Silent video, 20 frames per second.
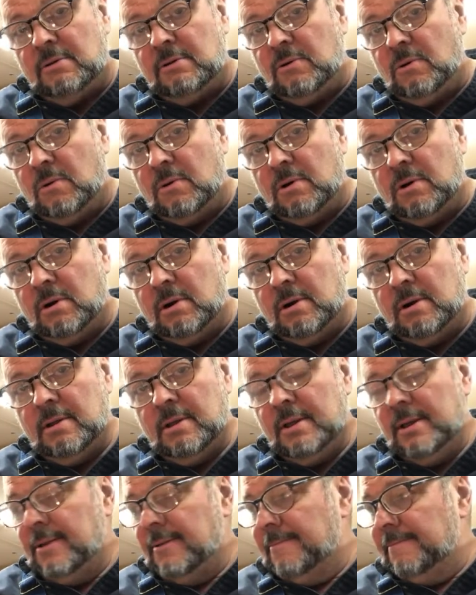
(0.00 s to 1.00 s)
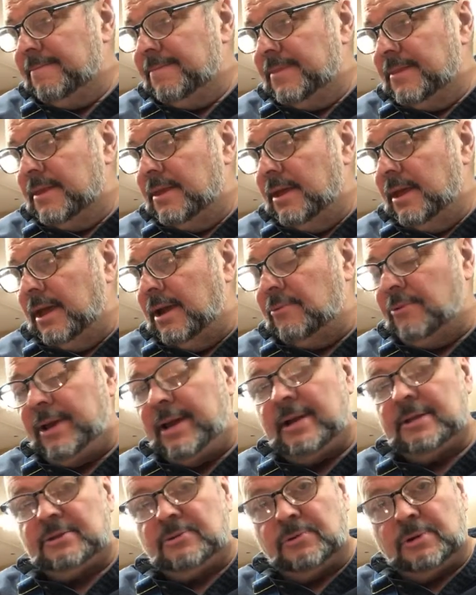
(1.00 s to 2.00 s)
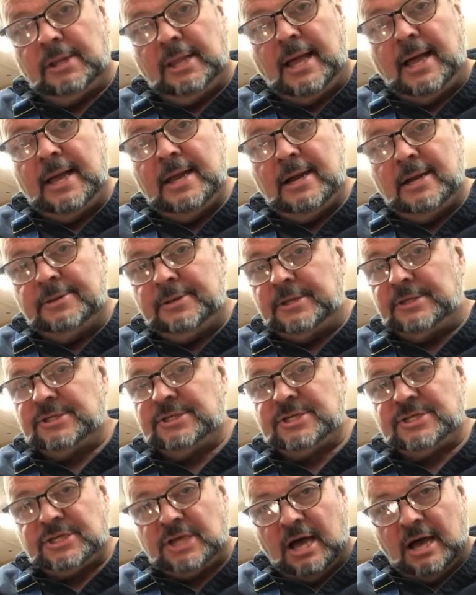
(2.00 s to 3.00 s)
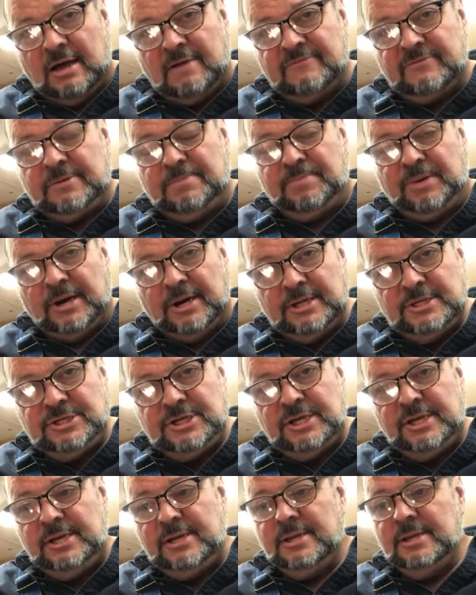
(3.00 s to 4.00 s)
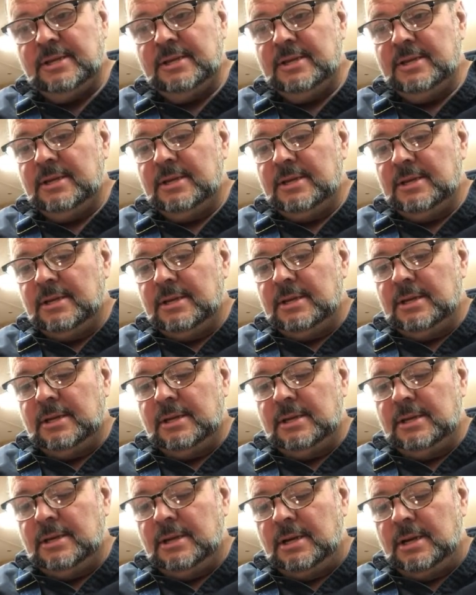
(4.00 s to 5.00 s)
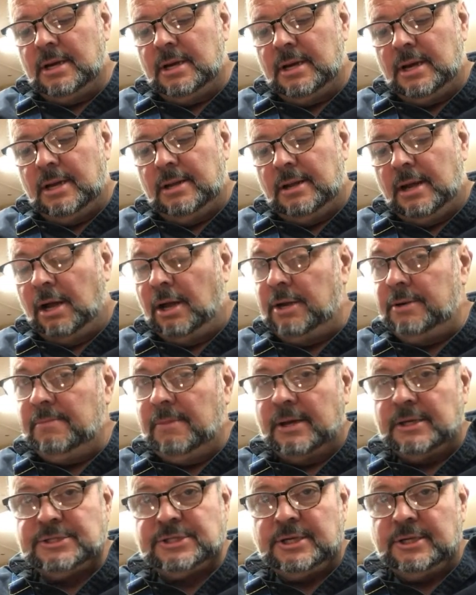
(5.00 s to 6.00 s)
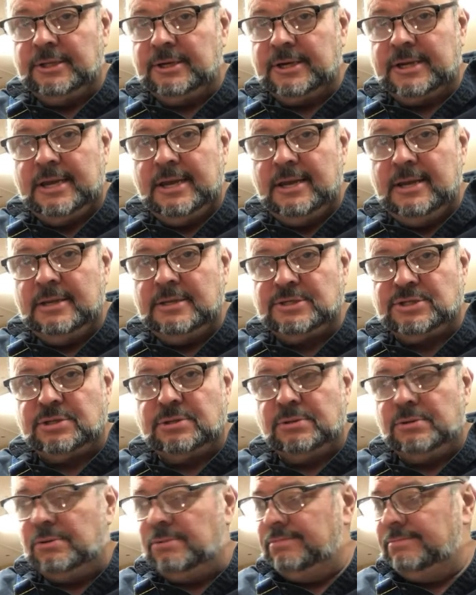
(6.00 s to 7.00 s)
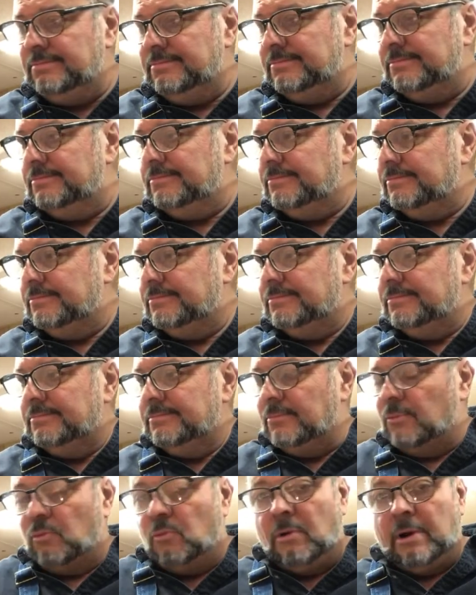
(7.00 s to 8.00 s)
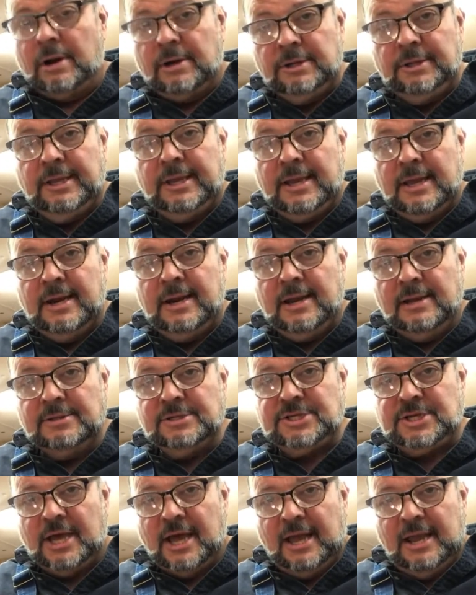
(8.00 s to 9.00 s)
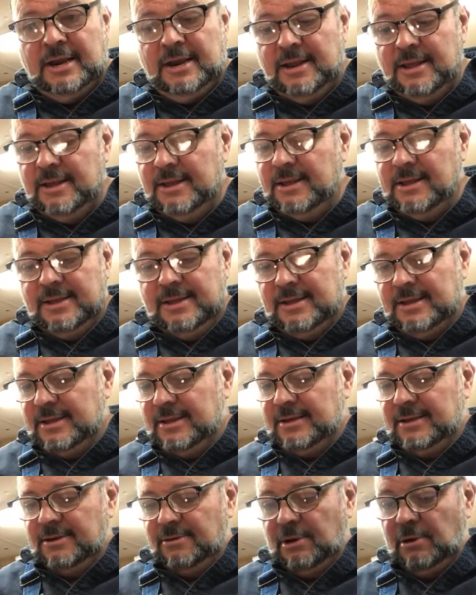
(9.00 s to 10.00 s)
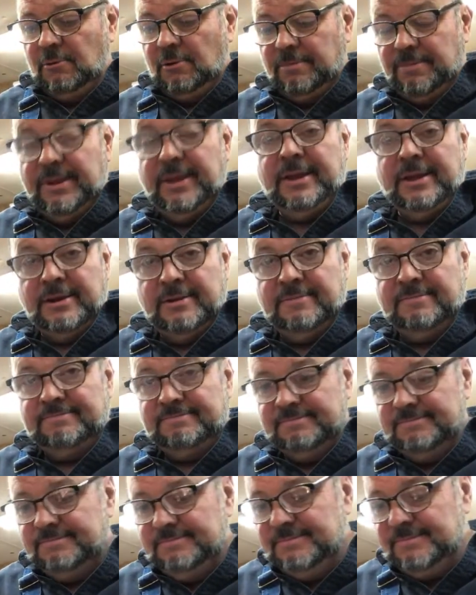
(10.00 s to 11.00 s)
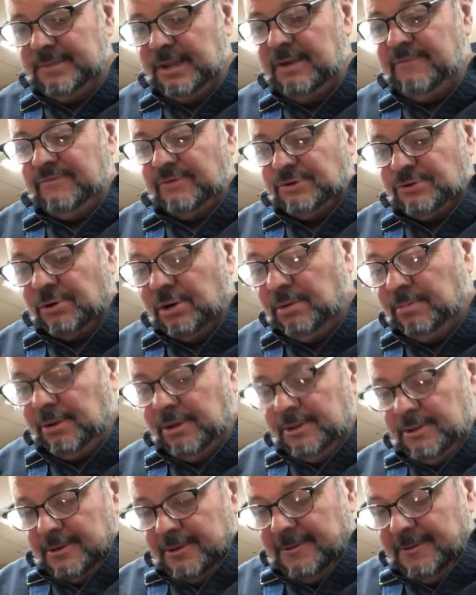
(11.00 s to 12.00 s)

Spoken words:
to war and we had to rely on these soft, pudgy, unmuscular kids who rarely get outside, we would be in for trouble.